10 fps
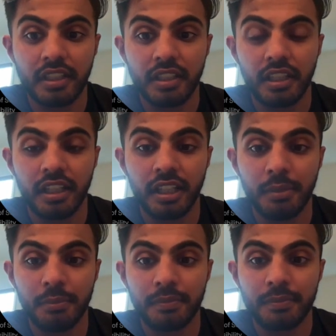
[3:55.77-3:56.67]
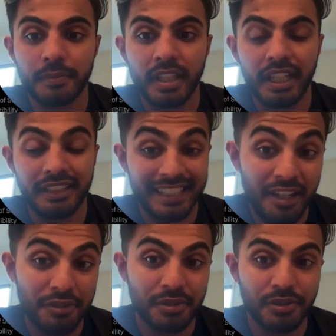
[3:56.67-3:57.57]
Um, and then
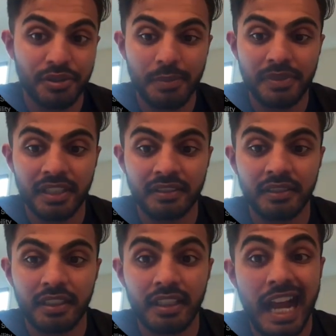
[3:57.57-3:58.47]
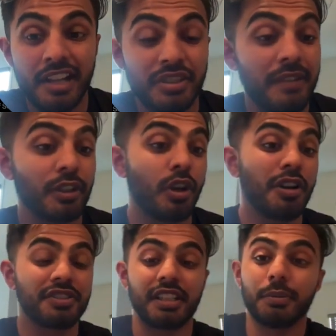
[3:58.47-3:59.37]
I also chipped in I actually have a
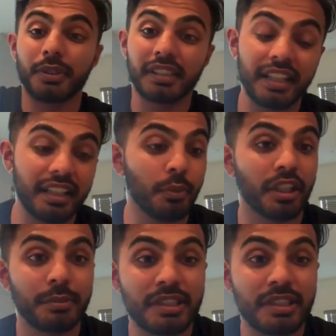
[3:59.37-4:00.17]
call set up with Leigha, and we're going to be